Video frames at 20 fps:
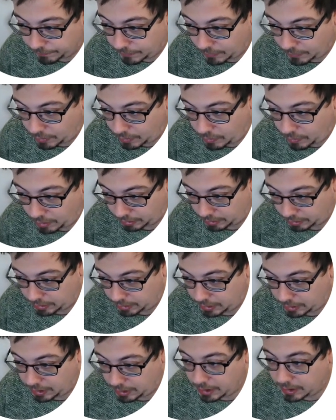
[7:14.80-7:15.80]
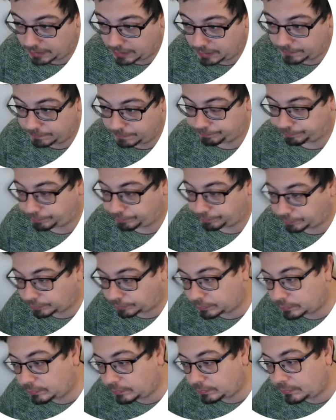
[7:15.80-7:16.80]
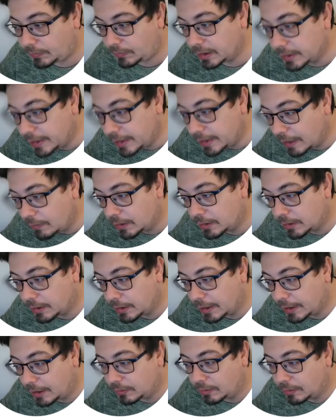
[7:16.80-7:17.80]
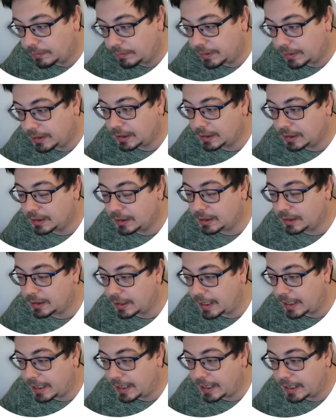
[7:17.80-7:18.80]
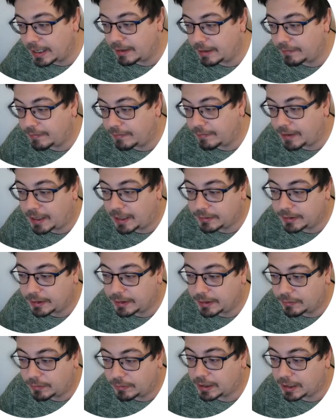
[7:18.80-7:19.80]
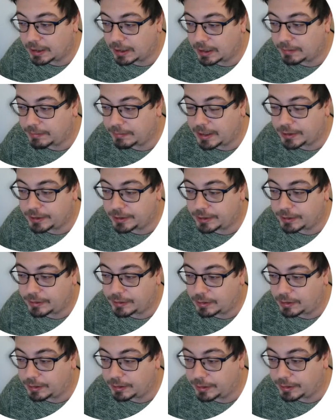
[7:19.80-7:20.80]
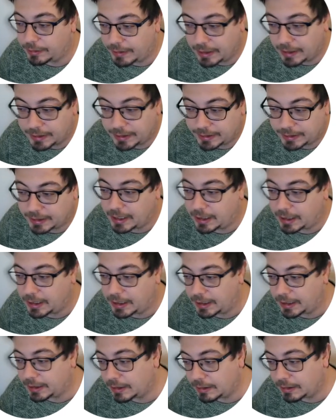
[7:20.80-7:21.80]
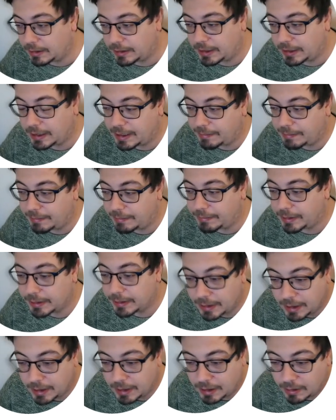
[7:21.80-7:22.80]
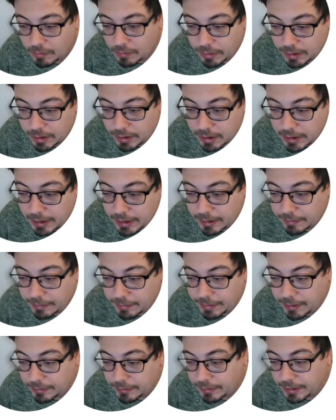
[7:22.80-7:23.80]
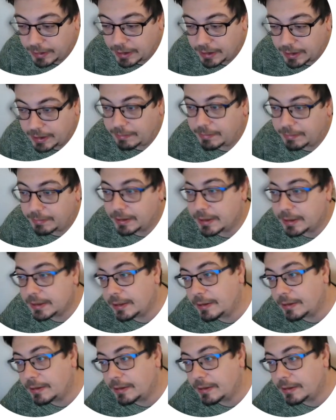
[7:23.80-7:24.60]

quantity here, that will turn out to be a value that we can measure on a real scale, like real numbers. We study about real numbers,